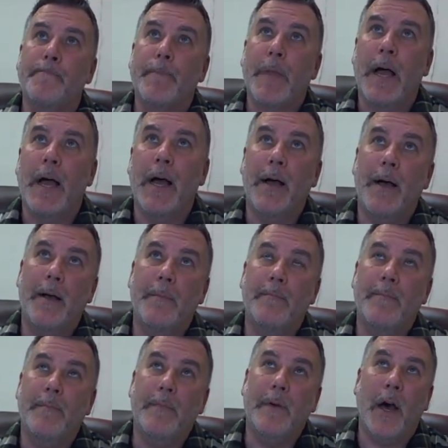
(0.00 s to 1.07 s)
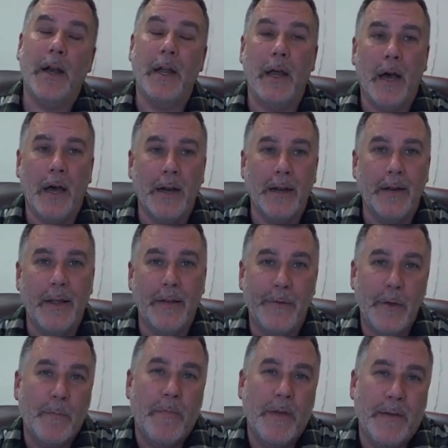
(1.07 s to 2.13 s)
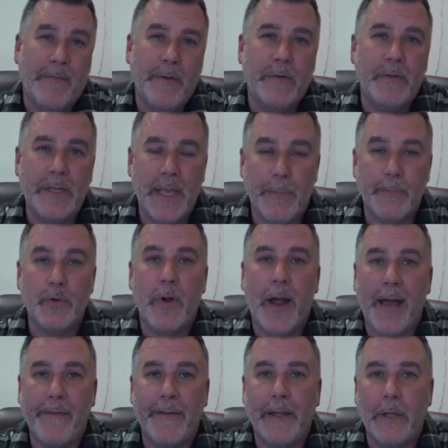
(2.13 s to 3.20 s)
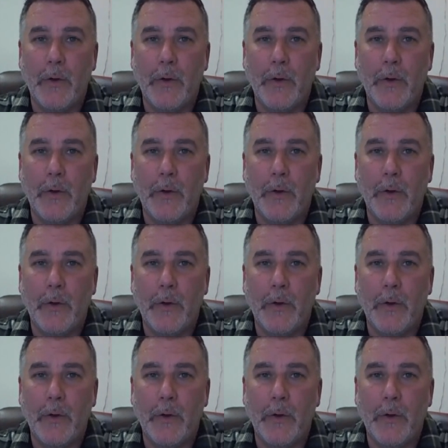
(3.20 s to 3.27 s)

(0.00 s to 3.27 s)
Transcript: um, on a on a, if you if you skip traffic,